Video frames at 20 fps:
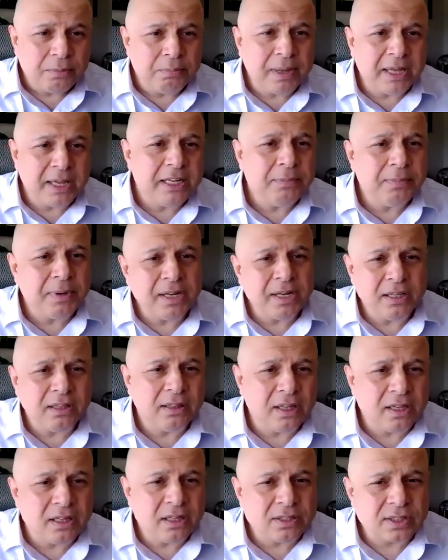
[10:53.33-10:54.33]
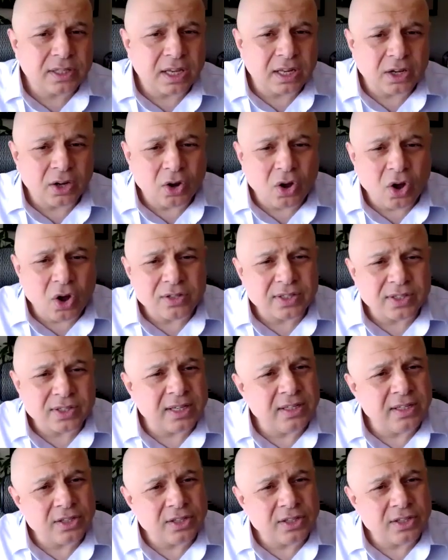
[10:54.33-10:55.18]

many things can cause